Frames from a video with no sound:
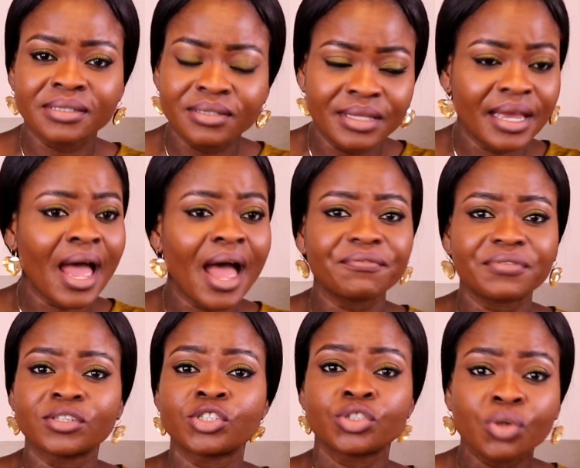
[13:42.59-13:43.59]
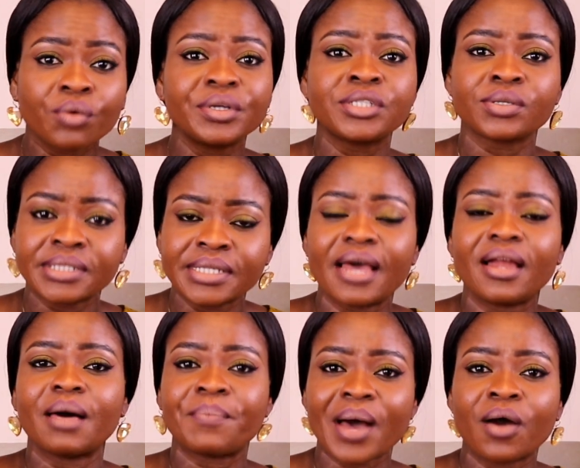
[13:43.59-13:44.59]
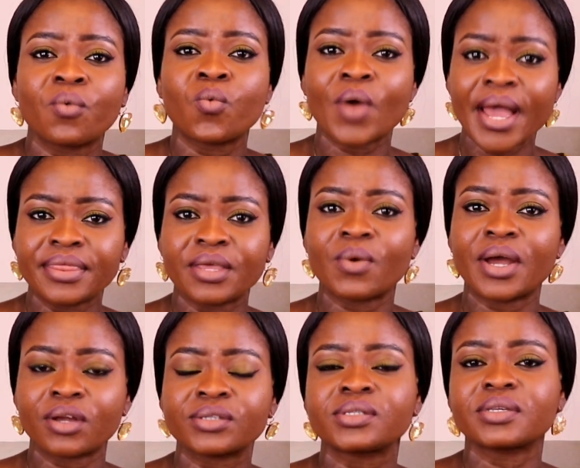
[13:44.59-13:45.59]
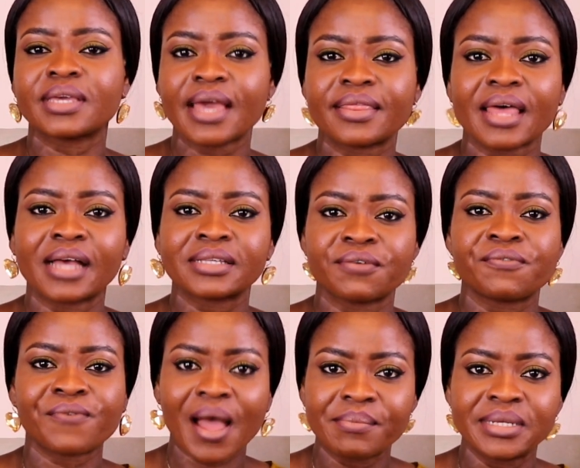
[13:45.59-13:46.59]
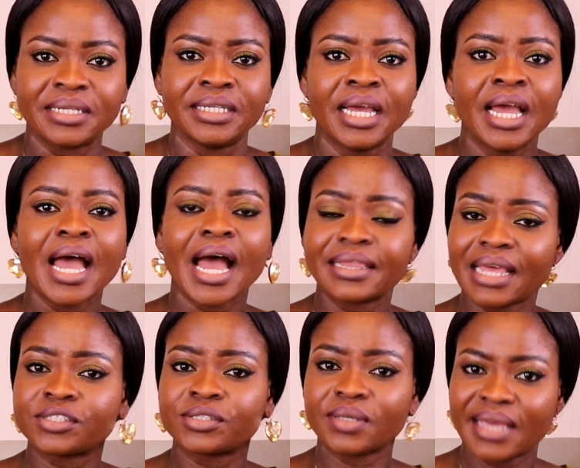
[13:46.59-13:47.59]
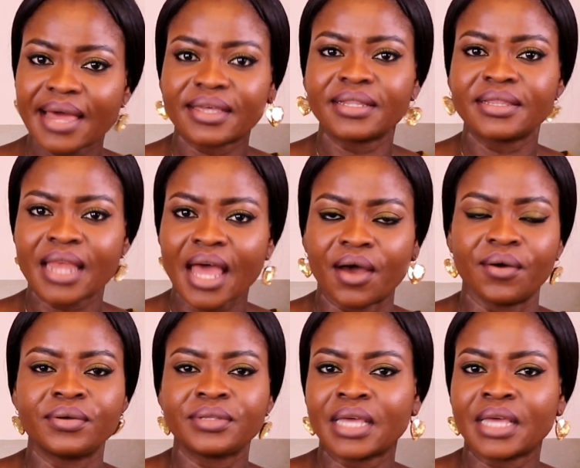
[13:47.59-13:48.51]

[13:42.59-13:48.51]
they have the story to tell about when they were not together as a family, and they are together now.